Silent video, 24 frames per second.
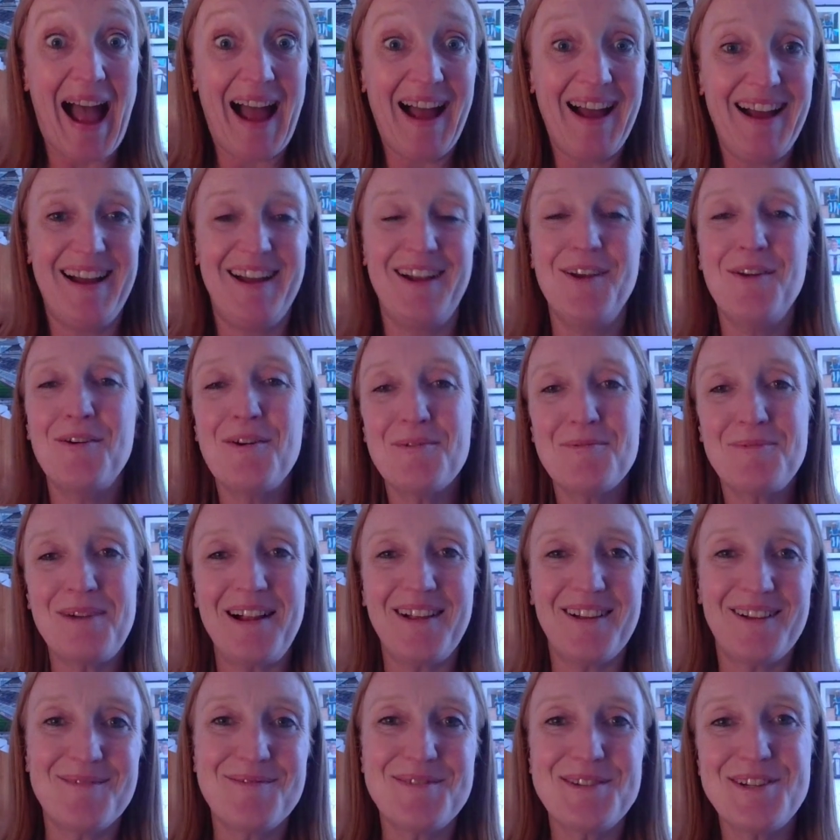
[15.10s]
Hello and
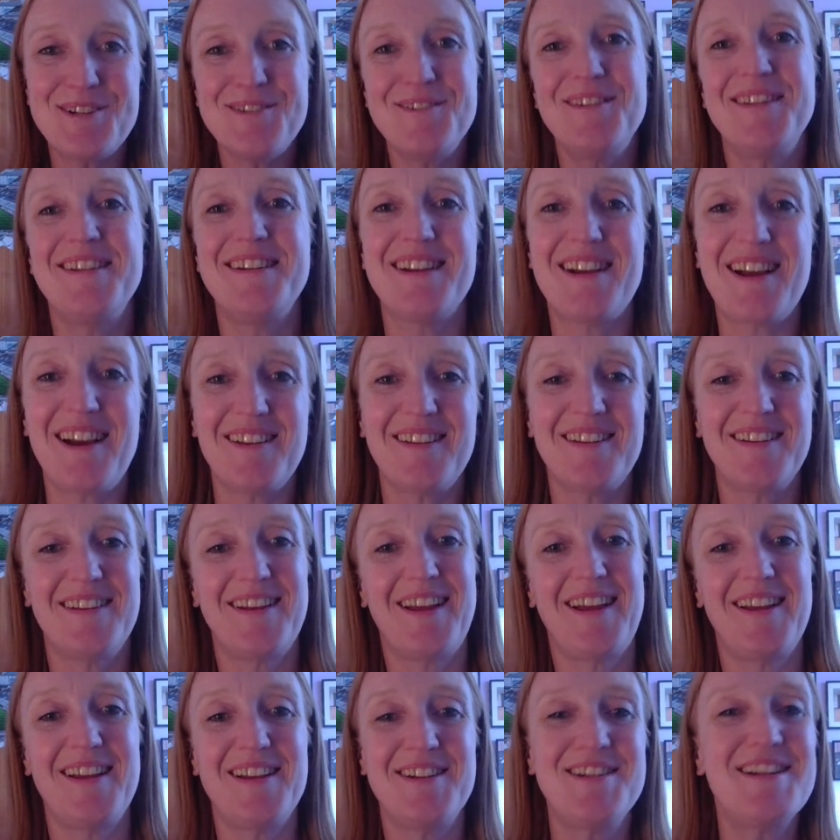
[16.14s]
welcome to the Newcastle
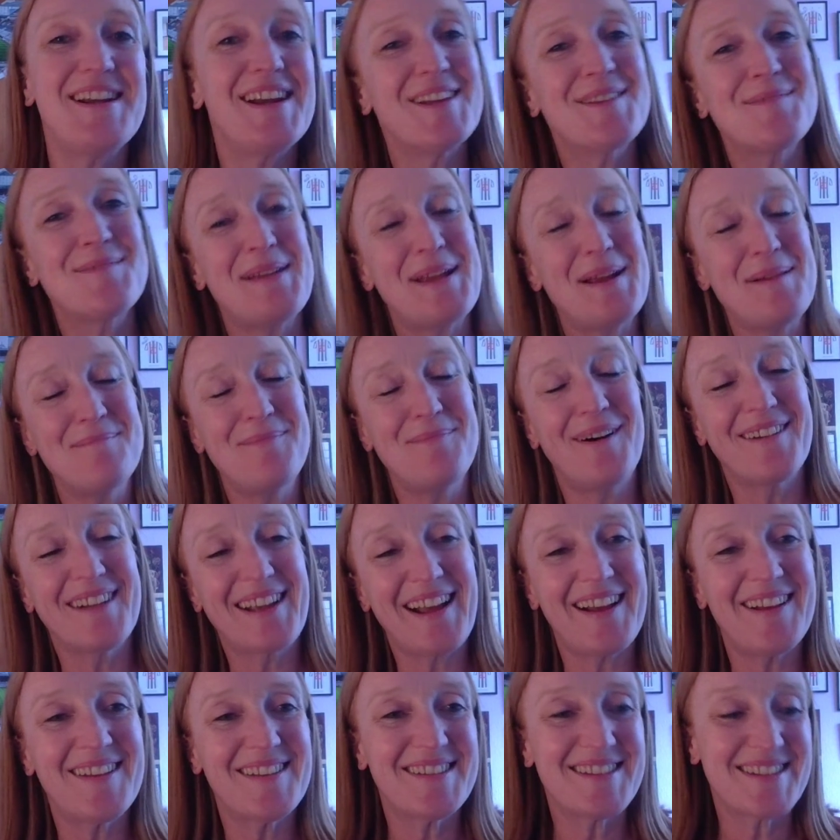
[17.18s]
United GSPN
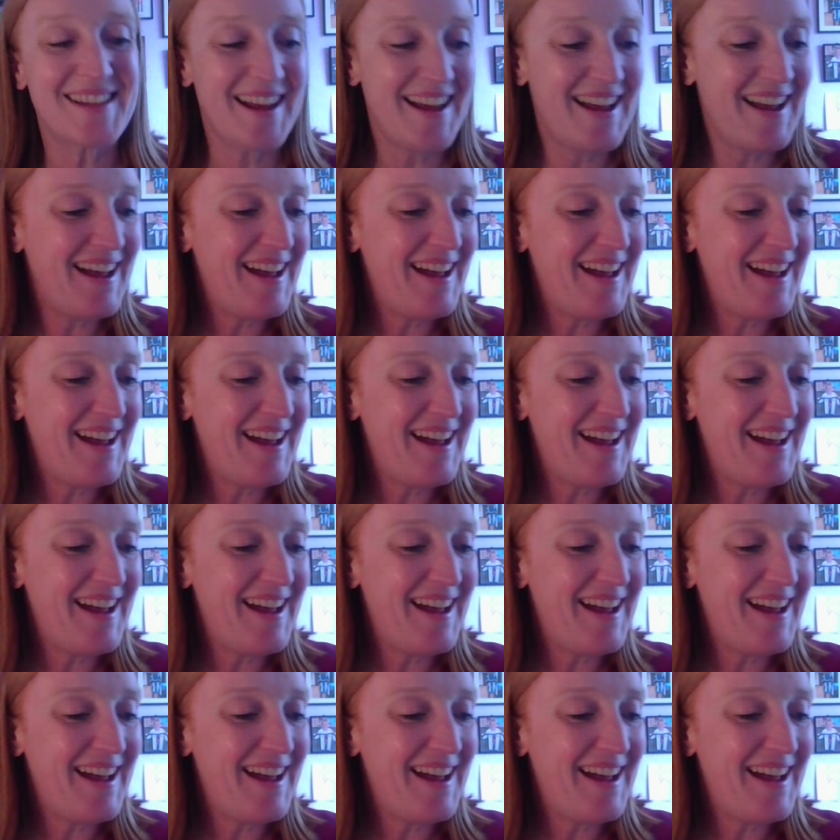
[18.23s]
podcast.